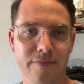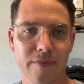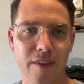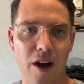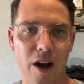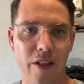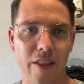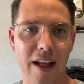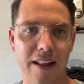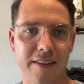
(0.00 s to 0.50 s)

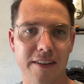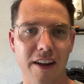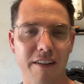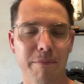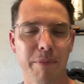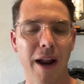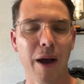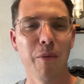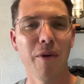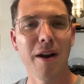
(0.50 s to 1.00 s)
all that stuff.
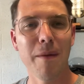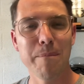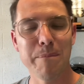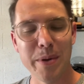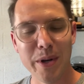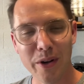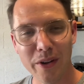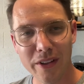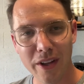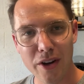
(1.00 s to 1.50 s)
But I want to
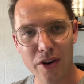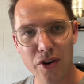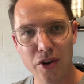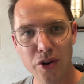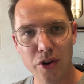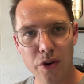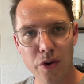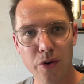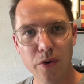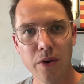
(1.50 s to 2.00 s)
build a
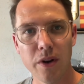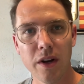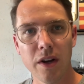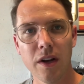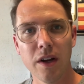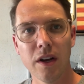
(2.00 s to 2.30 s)
new